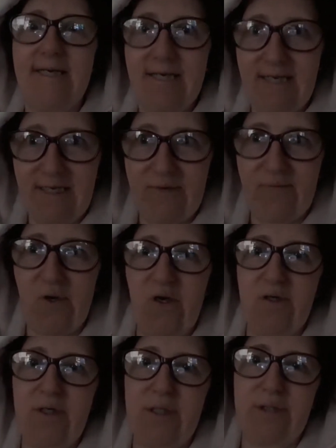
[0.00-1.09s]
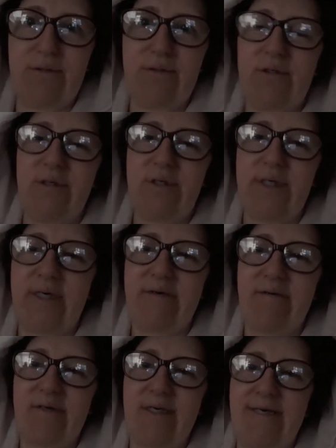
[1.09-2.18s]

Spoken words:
in the vlog too. So,